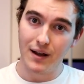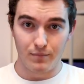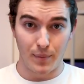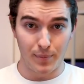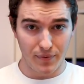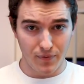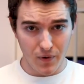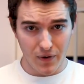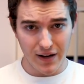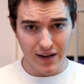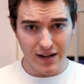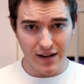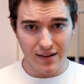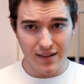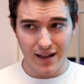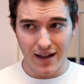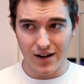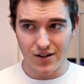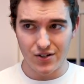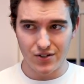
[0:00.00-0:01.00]
But before I get into
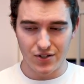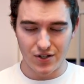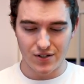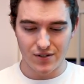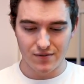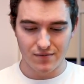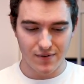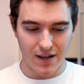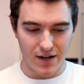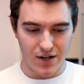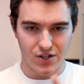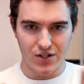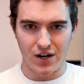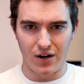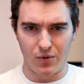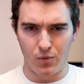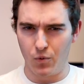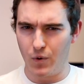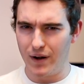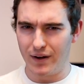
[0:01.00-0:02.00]
that, I should just kind of
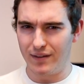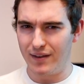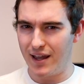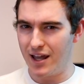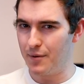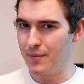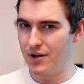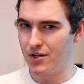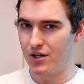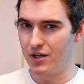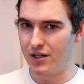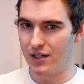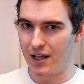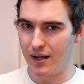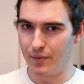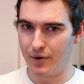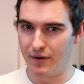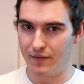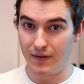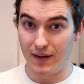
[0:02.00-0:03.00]
share what the Animation
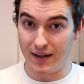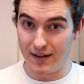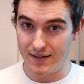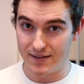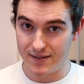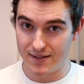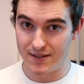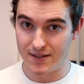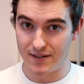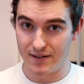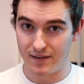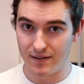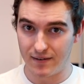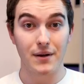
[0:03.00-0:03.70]
Collaborative is.